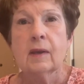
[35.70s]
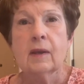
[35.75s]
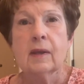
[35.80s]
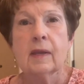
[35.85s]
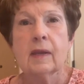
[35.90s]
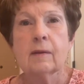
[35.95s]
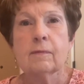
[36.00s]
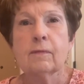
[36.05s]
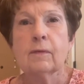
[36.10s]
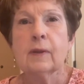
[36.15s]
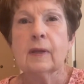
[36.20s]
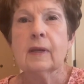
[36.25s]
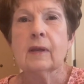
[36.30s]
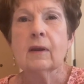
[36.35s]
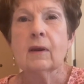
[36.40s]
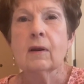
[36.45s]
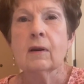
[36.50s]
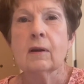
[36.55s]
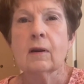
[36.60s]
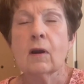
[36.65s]
If
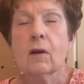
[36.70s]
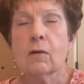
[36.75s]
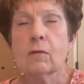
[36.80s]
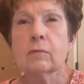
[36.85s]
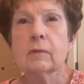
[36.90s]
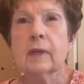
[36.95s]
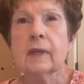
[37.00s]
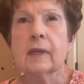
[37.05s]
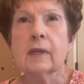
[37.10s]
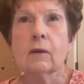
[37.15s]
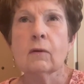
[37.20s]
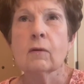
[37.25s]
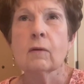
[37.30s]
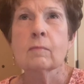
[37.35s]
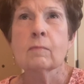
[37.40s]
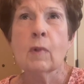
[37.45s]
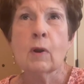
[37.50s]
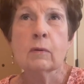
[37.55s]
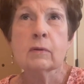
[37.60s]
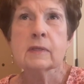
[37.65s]
we are only or
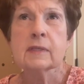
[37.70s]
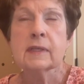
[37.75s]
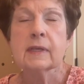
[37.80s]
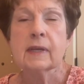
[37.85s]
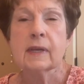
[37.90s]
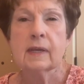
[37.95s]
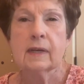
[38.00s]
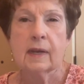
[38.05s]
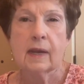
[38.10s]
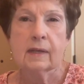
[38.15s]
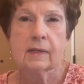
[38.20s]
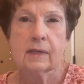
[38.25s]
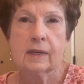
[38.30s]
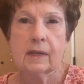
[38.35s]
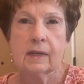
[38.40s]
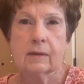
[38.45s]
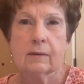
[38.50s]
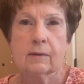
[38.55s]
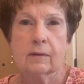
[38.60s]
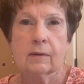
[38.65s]
mostly
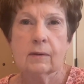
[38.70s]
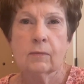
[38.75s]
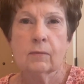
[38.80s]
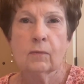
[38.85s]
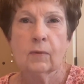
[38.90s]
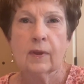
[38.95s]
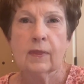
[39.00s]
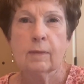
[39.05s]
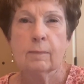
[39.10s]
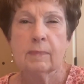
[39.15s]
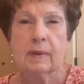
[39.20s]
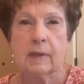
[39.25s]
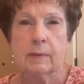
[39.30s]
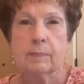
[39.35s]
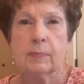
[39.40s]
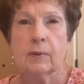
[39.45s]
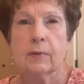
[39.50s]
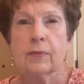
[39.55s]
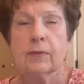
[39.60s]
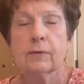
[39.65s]
connecting with
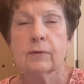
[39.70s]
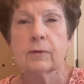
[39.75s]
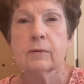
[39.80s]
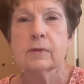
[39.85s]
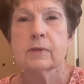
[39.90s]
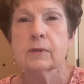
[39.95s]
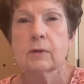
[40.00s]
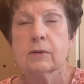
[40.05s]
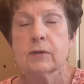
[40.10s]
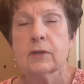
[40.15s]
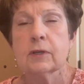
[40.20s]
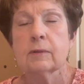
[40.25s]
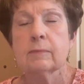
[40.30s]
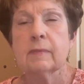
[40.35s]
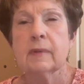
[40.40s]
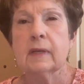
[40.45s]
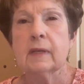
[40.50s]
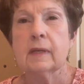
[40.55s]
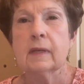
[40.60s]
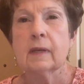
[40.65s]
people through social
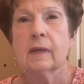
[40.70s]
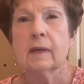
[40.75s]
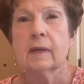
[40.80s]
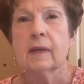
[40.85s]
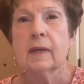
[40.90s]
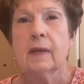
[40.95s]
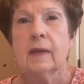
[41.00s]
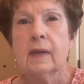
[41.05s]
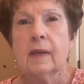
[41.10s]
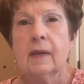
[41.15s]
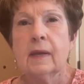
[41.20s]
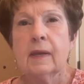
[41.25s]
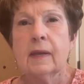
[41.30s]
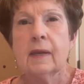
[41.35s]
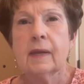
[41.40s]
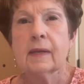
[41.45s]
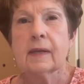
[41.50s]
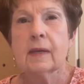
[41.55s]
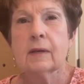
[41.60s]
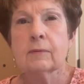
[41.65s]
media,
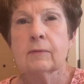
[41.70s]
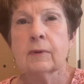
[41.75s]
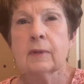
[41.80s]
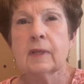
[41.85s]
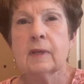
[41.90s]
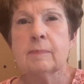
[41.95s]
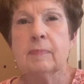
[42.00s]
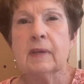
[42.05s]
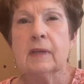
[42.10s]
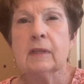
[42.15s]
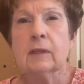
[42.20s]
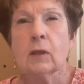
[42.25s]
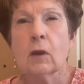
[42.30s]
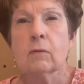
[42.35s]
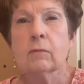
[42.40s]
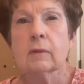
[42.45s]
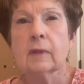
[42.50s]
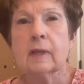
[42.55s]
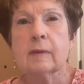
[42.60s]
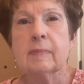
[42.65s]
it can really be
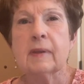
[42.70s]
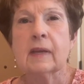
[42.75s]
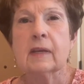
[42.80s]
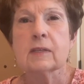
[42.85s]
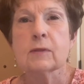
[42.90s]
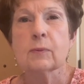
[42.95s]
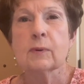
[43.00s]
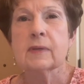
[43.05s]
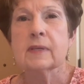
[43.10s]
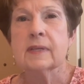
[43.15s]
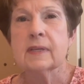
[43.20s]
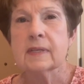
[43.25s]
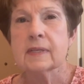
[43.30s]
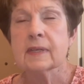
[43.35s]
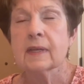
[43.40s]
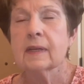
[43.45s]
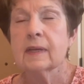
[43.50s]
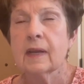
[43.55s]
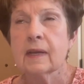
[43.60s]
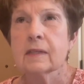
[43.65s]
lonely because we're
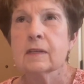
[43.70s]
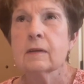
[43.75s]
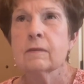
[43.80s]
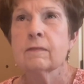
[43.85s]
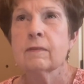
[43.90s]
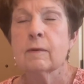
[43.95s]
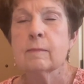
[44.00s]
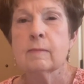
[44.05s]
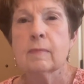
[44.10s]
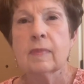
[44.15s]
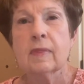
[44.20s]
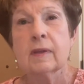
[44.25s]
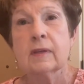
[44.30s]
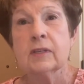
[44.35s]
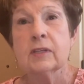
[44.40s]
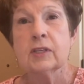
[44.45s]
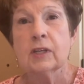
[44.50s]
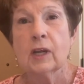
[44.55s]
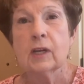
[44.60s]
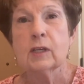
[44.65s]
disconnected from the
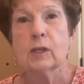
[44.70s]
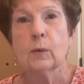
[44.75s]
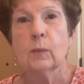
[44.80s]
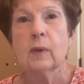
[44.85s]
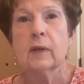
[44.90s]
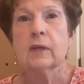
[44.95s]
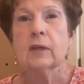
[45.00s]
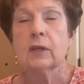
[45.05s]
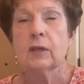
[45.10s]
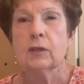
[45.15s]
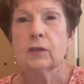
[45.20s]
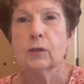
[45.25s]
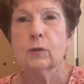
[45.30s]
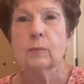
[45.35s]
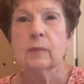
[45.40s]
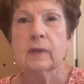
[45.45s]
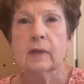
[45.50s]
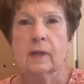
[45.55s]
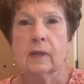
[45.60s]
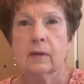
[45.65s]
genuine
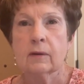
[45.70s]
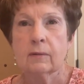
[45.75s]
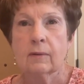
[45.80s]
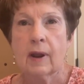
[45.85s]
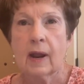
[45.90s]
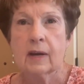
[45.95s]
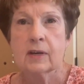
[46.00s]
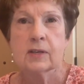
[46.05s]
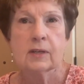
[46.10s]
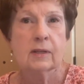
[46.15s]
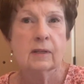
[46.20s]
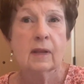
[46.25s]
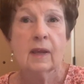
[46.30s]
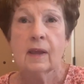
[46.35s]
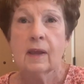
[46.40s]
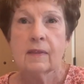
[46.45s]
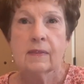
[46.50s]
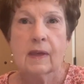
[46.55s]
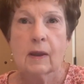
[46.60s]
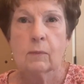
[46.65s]
human interaction
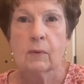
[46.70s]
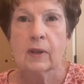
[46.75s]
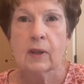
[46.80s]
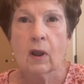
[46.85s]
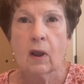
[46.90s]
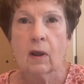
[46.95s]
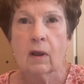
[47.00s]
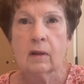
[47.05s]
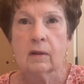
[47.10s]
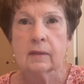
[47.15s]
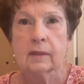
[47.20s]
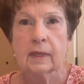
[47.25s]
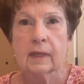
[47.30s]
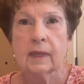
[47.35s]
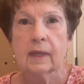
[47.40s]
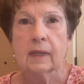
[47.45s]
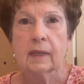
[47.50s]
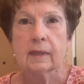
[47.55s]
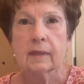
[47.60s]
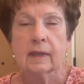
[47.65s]
that we all
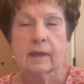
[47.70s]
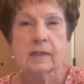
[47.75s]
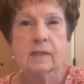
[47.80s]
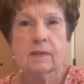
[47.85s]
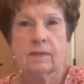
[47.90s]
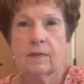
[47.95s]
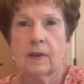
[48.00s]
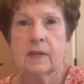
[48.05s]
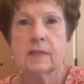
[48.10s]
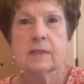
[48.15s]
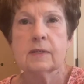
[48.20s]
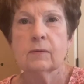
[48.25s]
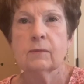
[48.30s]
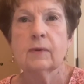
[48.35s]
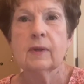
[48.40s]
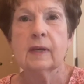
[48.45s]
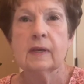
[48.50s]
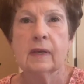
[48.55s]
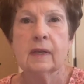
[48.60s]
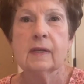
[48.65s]
need. Let's face it,
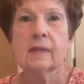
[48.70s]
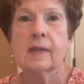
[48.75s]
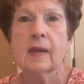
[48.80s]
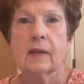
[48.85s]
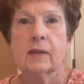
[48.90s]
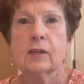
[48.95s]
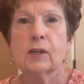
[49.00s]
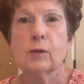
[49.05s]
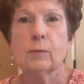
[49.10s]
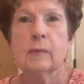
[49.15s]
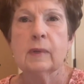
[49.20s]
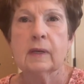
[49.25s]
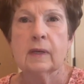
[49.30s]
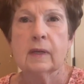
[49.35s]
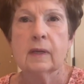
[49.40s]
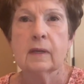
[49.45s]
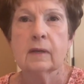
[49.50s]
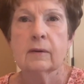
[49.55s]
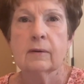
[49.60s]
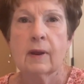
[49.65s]
we need that human
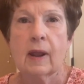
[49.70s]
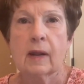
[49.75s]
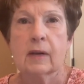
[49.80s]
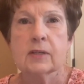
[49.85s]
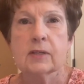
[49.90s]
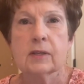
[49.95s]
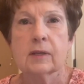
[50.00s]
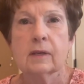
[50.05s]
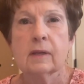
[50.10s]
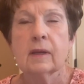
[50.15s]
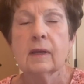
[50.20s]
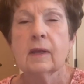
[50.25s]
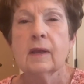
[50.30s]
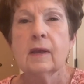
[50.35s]
interaction.